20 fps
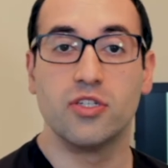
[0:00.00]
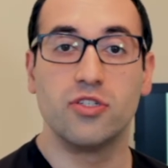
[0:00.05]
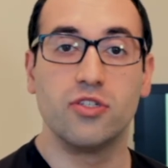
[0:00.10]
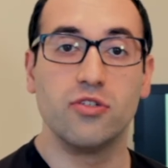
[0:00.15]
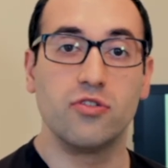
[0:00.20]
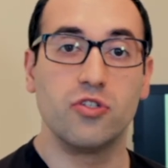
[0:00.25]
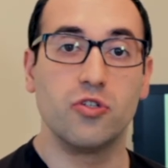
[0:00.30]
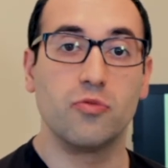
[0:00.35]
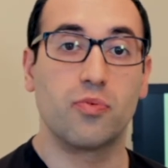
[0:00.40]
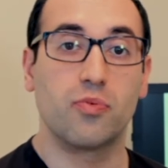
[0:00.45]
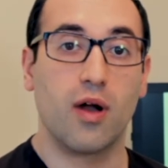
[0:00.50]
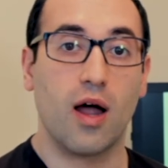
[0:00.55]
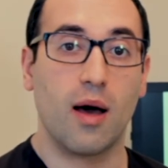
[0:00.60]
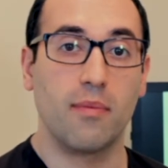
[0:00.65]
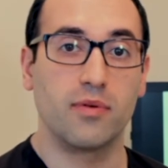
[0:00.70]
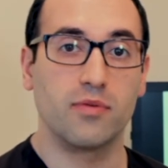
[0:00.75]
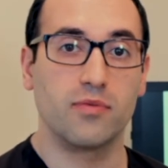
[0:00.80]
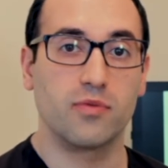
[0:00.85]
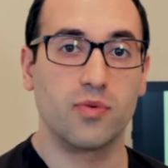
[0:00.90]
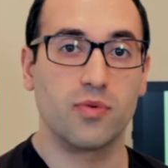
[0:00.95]
due to
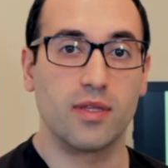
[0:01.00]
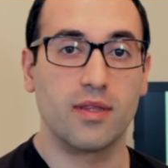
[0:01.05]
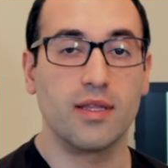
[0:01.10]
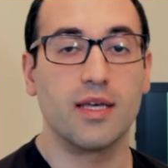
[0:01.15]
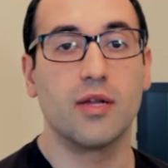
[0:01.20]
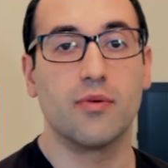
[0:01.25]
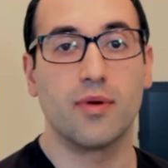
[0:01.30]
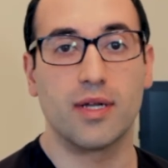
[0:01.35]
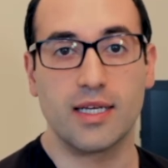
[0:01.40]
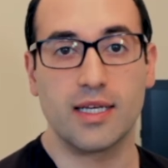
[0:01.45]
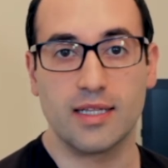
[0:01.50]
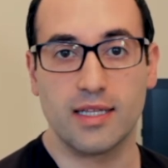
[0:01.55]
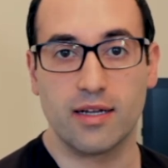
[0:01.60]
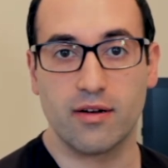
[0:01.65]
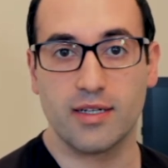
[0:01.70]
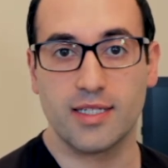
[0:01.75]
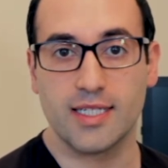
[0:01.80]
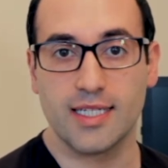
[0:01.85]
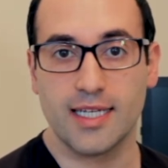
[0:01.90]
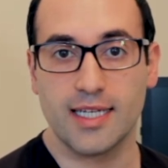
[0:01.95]
problems with
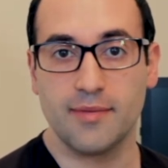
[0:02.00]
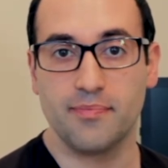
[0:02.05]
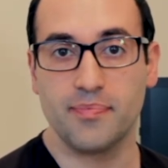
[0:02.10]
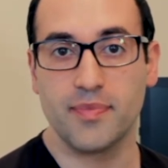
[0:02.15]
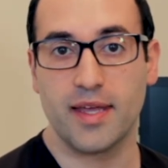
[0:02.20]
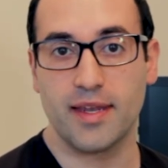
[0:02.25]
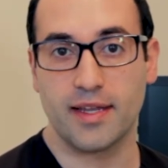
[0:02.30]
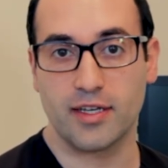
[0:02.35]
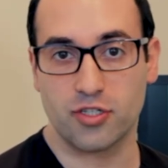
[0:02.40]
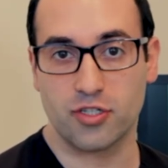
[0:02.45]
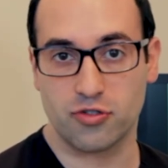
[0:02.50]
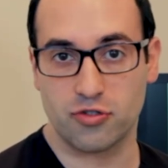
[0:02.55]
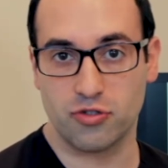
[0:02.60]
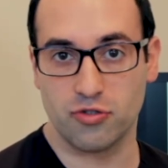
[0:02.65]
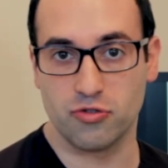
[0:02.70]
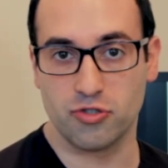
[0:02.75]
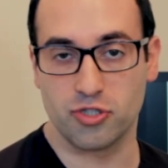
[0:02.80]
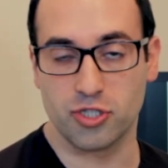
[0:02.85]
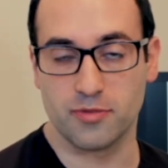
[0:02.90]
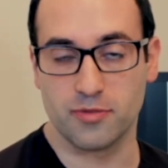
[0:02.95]
irregularity and
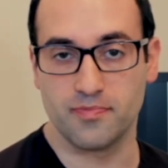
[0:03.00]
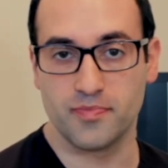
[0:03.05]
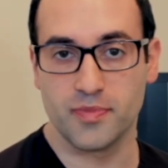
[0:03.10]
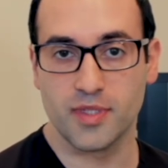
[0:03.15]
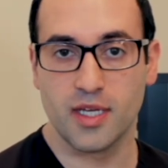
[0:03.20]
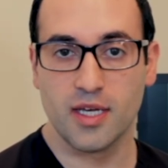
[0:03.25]
extrusion.